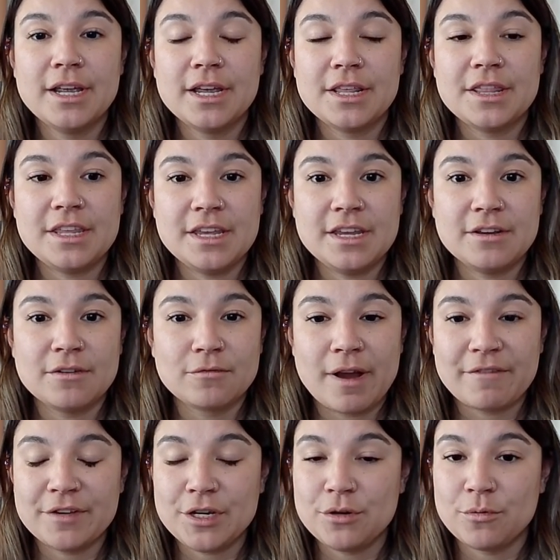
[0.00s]
the
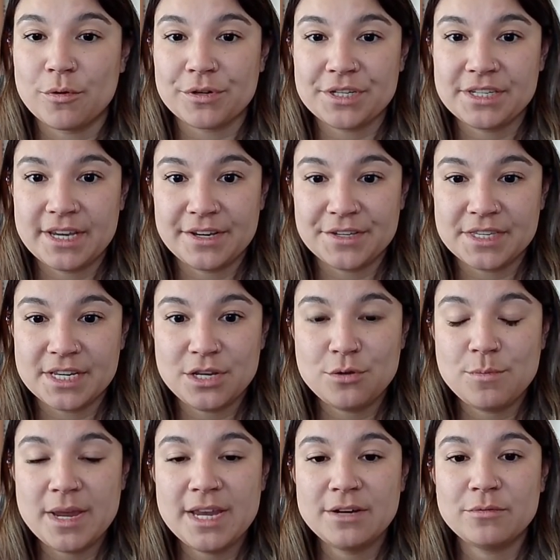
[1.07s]
revenue or sales that you
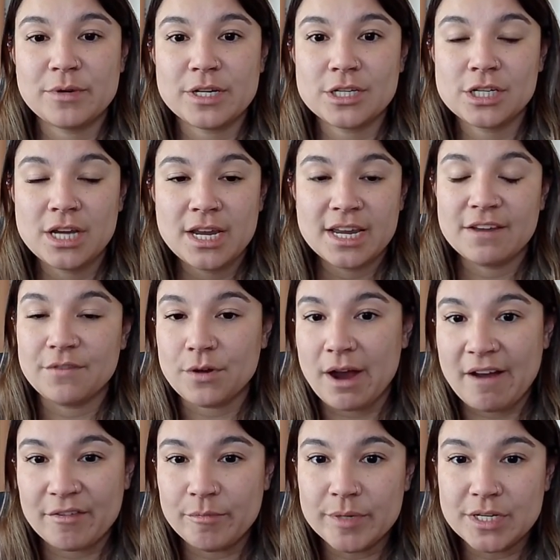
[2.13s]
made, which if you
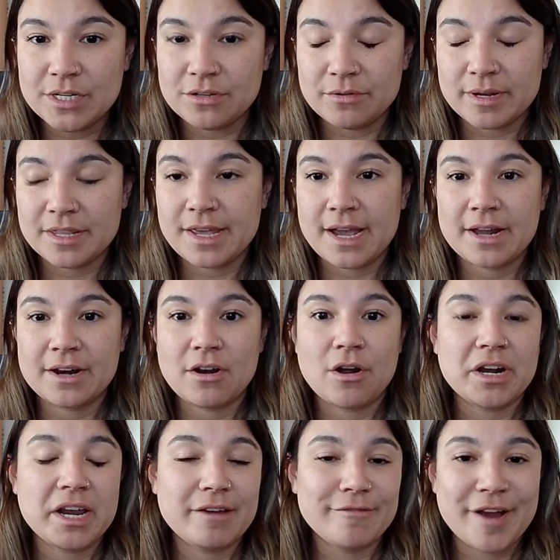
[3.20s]
haven't been doing that
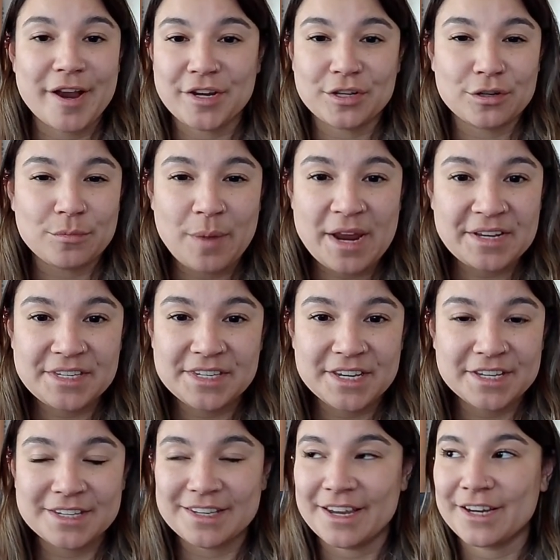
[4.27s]
on a regular
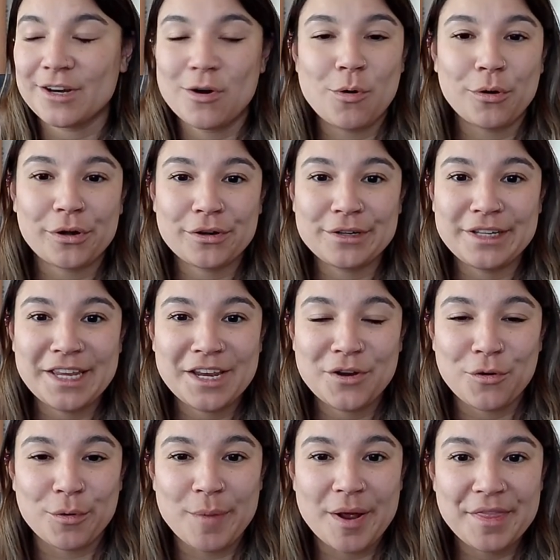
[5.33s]
basis, like quarterly
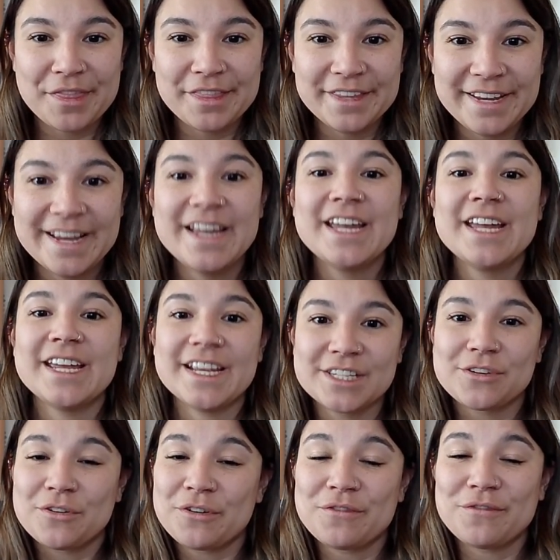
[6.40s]
or monthly, it's
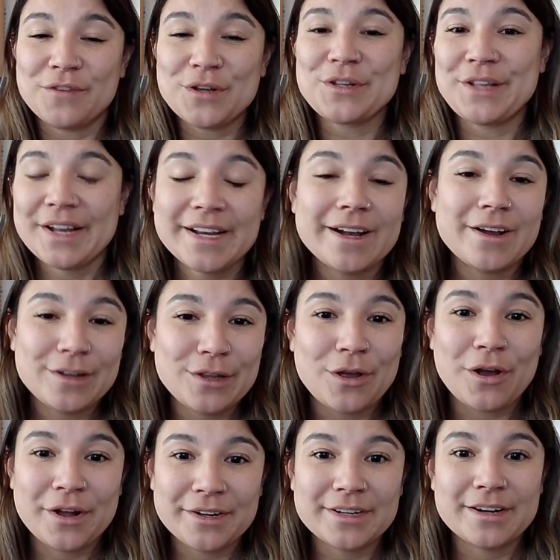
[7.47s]
going to feel like a
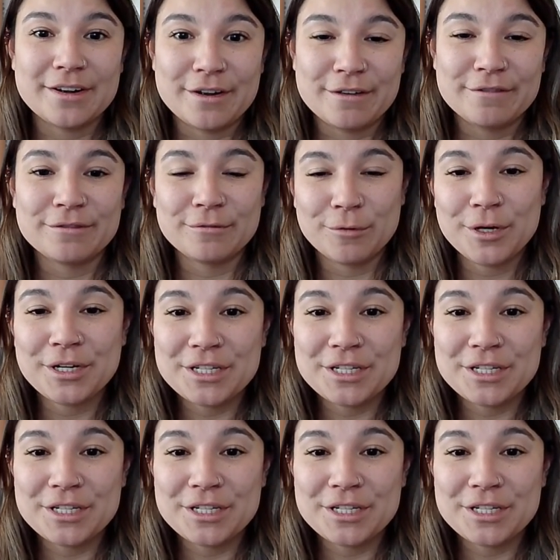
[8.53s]
lot of work to